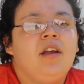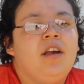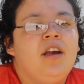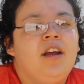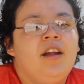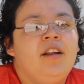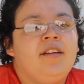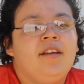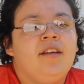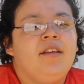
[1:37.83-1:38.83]
And
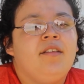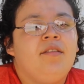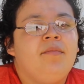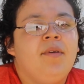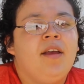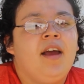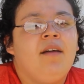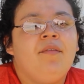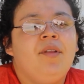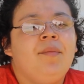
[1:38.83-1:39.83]

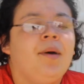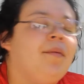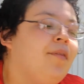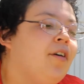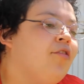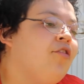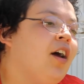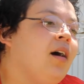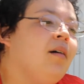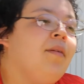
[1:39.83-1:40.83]
having them in my first
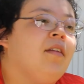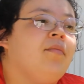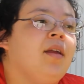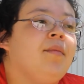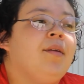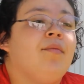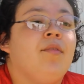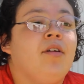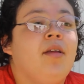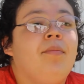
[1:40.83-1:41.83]
job has made me
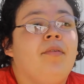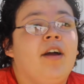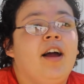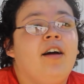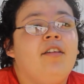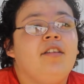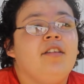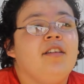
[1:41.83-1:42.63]
really proud.